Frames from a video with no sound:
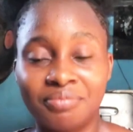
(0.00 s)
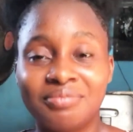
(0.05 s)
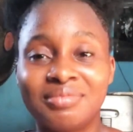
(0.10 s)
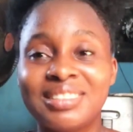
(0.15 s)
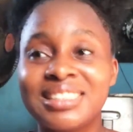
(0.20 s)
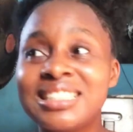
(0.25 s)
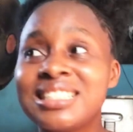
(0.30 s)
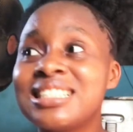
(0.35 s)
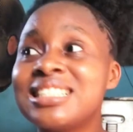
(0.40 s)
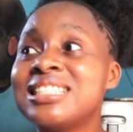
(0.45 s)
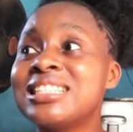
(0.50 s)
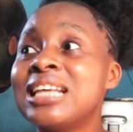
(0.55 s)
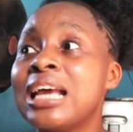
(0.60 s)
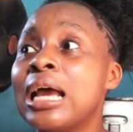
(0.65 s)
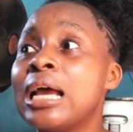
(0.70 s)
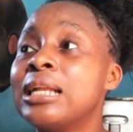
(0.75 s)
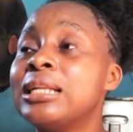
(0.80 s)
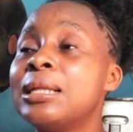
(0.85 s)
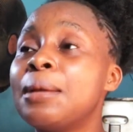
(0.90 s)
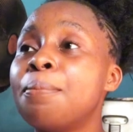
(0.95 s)
This is
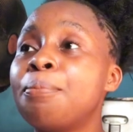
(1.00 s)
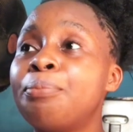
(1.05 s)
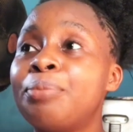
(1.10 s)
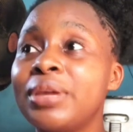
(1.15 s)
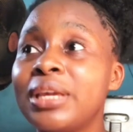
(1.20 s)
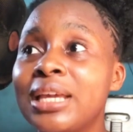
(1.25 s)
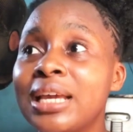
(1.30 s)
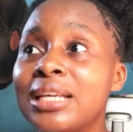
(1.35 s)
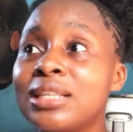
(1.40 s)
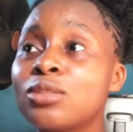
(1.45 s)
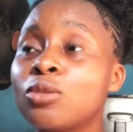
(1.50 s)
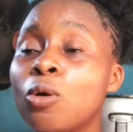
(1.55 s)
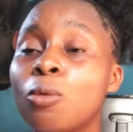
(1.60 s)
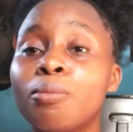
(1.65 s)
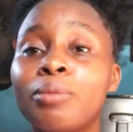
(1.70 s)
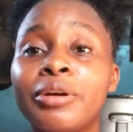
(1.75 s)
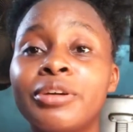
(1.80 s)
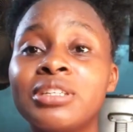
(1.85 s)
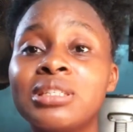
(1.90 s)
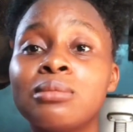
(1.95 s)
the biggest
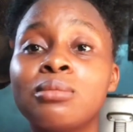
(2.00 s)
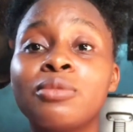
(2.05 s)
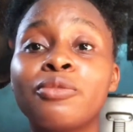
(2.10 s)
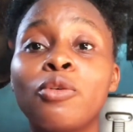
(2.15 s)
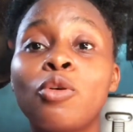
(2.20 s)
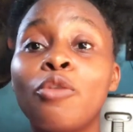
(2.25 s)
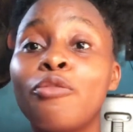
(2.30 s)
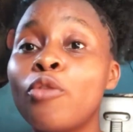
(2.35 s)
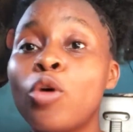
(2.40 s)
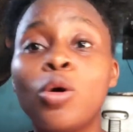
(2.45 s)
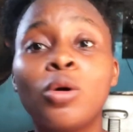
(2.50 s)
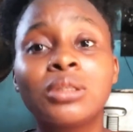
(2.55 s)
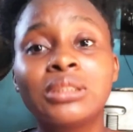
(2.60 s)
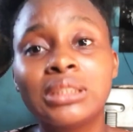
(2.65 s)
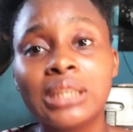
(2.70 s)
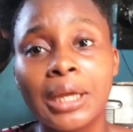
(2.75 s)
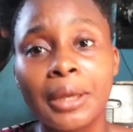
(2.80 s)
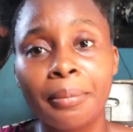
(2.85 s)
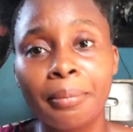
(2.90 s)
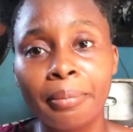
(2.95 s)
comparison of all
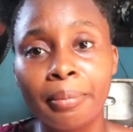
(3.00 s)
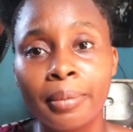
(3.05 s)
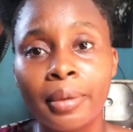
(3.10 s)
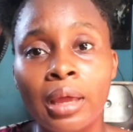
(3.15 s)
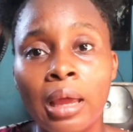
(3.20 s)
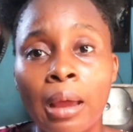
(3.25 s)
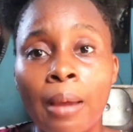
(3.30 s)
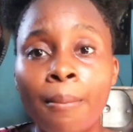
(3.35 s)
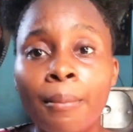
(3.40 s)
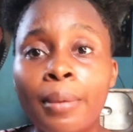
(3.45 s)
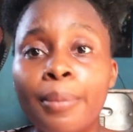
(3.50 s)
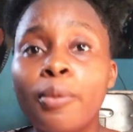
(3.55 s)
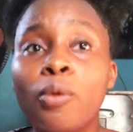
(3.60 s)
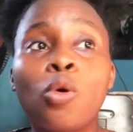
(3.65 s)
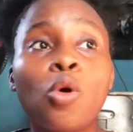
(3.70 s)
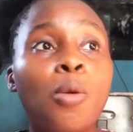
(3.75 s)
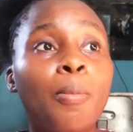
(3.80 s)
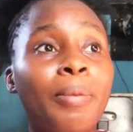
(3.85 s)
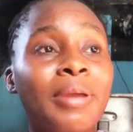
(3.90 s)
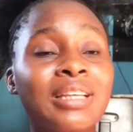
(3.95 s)
time. People
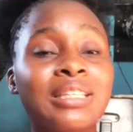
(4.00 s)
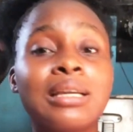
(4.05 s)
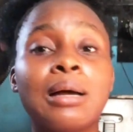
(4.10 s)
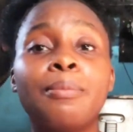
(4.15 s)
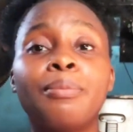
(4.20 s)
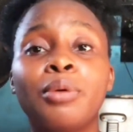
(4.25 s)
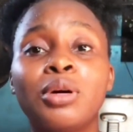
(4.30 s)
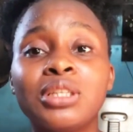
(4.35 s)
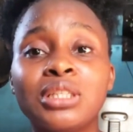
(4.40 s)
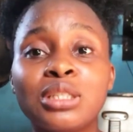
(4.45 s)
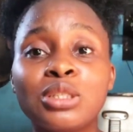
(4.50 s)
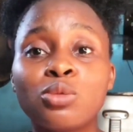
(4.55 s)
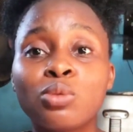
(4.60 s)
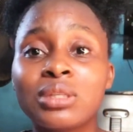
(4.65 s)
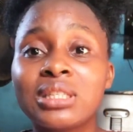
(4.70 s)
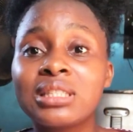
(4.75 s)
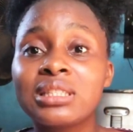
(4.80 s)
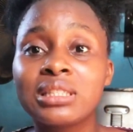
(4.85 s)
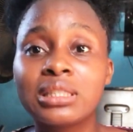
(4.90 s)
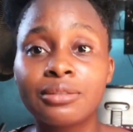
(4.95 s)
compare their bodies
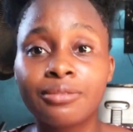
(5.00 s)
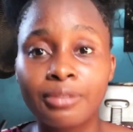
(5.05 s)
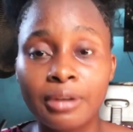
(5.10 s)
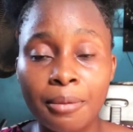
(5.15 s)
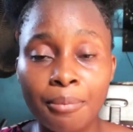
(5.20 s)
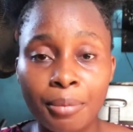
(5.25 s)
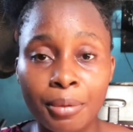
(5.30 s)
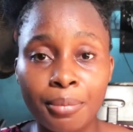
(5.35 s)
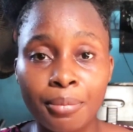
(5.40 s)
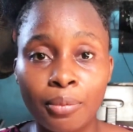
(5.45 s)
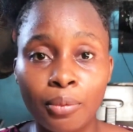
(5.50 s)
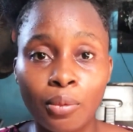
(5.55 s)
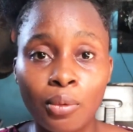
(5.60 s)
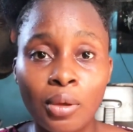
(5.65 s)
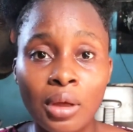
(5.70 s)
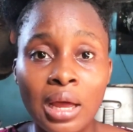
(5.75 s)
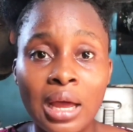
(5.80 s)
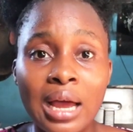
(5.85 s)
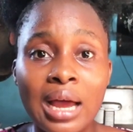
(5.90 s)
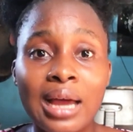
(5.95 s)
with different people,
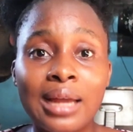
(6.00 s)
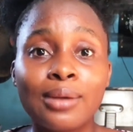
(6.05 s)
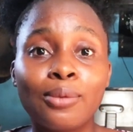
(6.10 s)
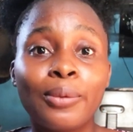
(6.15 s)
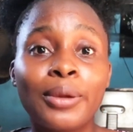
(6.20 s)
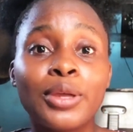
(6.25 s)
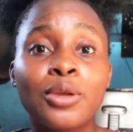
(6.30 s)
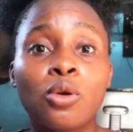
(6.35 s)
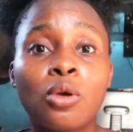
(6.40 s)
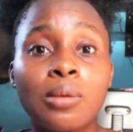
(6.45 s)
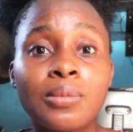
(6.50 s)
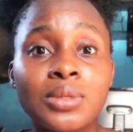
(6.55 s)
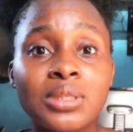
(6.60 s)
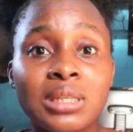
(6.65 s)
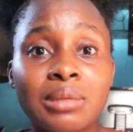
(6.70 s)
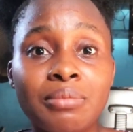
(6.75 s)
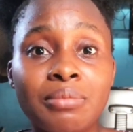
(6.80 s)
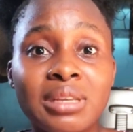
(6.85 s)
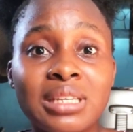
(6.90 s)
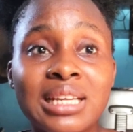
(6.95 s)
and when you come to
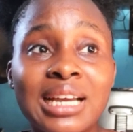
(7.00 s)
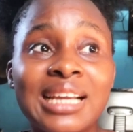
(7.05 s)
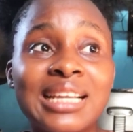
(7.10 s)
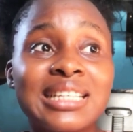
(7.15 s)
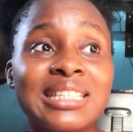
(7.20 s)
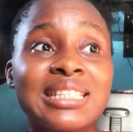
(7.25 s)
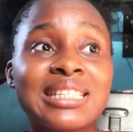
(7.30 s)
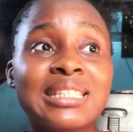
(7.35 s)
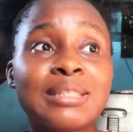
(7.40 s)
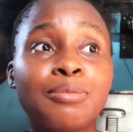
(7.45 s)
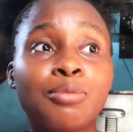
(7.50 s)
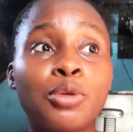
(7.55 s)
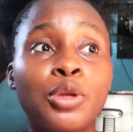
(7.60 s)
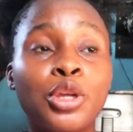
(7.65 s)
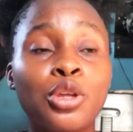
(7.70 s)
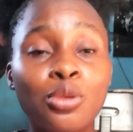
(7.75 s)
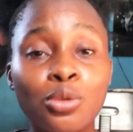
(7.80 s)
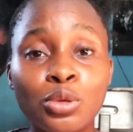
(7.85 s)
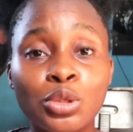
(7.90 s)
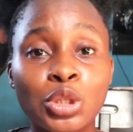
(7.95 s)
the media, it is
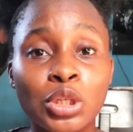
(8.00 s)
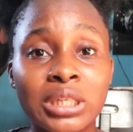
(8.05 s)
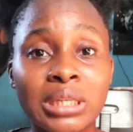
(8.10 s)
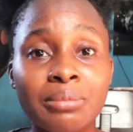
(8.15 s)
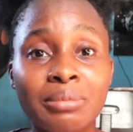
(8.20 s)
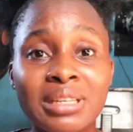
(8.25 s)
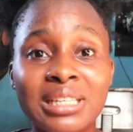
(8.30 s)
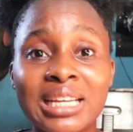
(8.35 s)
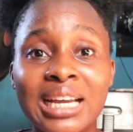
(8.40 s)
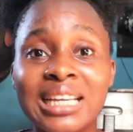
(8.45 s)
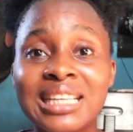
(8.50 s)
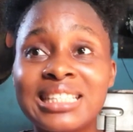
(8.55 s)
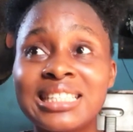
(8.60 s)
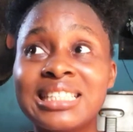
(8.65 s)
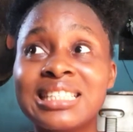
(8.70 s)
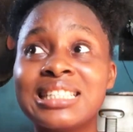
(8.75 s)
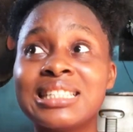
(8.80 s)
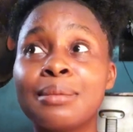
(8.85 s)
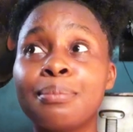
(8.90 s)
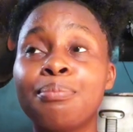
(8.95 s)
huge on the media. It
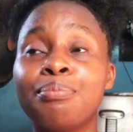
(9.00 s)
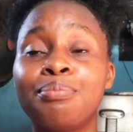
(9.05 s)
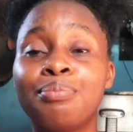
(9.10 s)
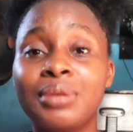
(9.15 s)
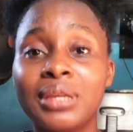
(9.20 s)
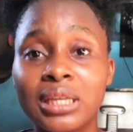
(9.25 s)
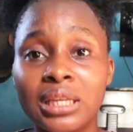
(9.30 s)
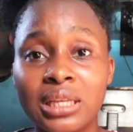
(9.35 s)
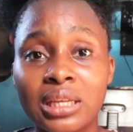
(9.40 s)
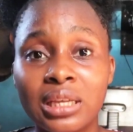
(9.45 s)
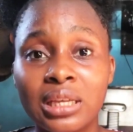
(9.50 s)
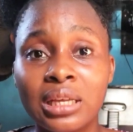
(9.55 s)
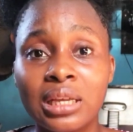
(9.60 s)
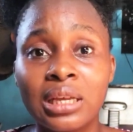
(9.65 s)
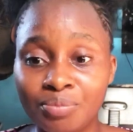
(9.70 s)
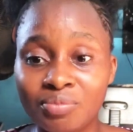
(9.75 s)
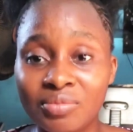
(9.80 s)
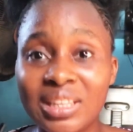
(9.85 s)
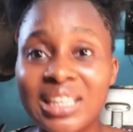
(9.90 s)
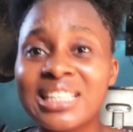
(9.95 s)
is big.
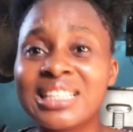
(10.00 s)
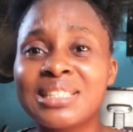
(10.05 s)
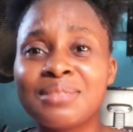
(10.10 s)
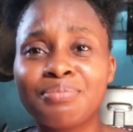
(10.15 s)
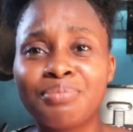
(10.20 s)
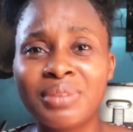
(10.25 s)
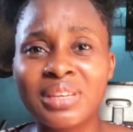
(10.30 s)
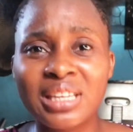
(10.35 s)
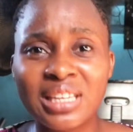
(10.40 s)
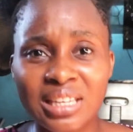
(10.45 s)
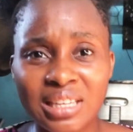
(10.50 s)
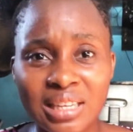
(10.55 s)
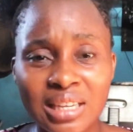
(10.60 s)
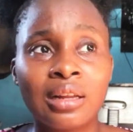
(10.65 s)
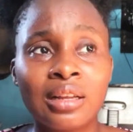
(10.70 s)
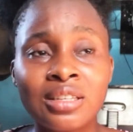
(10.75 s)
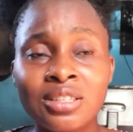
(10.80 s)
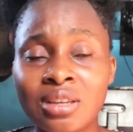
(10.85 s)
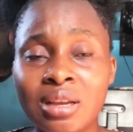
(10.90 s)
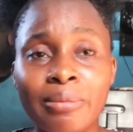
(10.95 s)
It's big.
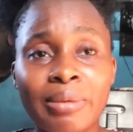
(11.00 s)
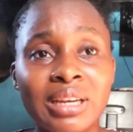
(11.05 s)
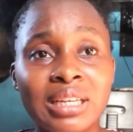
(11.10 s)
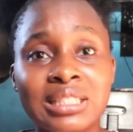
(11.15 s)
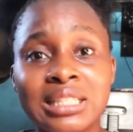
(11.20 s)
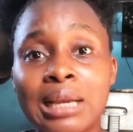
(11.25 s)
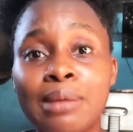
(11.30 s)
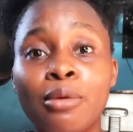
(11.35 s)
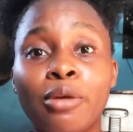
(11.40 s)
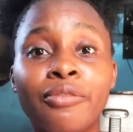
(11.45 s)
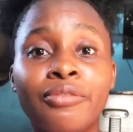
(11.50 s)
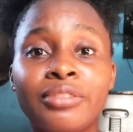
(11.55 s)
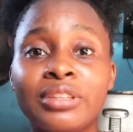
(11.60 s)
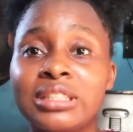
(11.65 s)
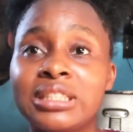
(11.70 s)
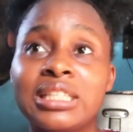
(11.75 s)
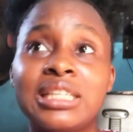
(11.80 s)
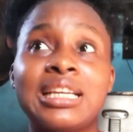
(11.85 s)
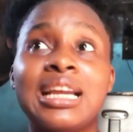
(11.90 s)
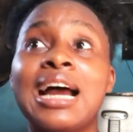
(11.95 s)
Let's talk about the time of
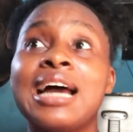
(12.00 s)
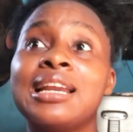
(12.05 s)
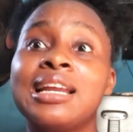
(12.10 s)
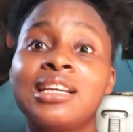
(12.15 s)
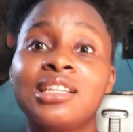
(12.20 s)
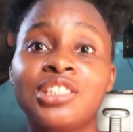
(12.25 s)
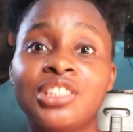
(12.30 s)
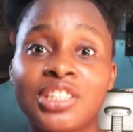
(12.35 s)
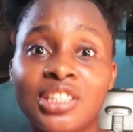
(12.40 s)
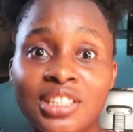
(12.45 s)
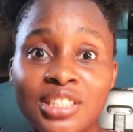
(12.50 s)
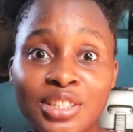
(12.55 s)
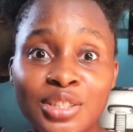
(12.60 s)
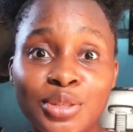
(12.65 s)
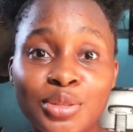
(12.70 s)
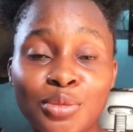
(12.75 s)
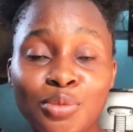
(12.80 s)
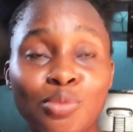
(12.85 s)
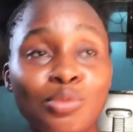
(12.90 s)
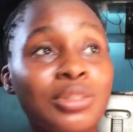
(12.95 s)
the
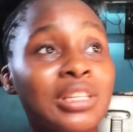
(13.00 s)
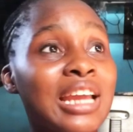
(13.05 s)
Kardashians.